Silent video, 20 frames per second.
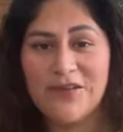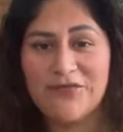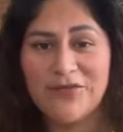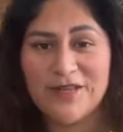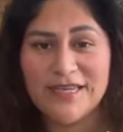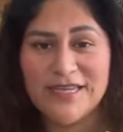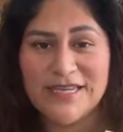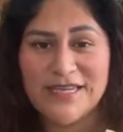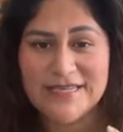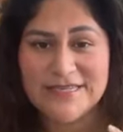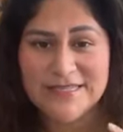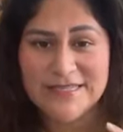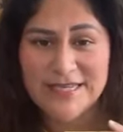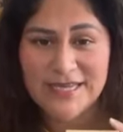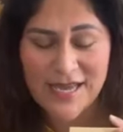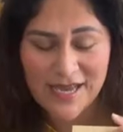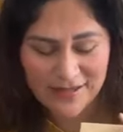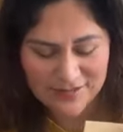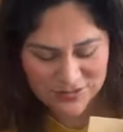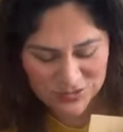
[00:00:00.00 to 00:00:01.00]
have an
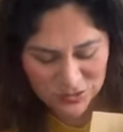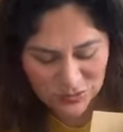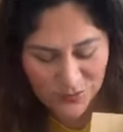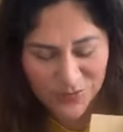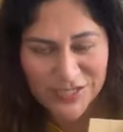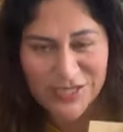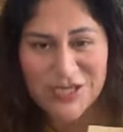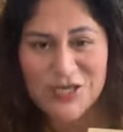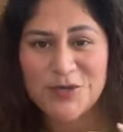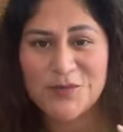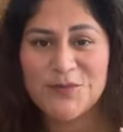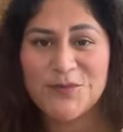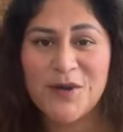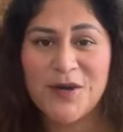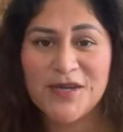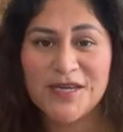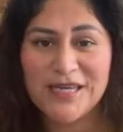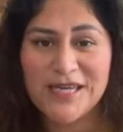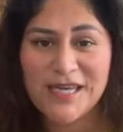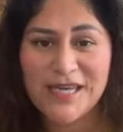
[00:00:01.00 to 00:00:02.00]
easy, super
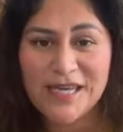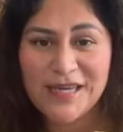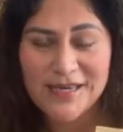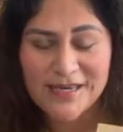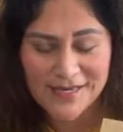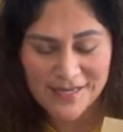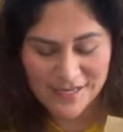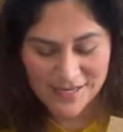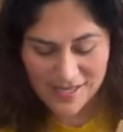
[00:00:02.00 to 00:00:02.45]
cute pumpkin.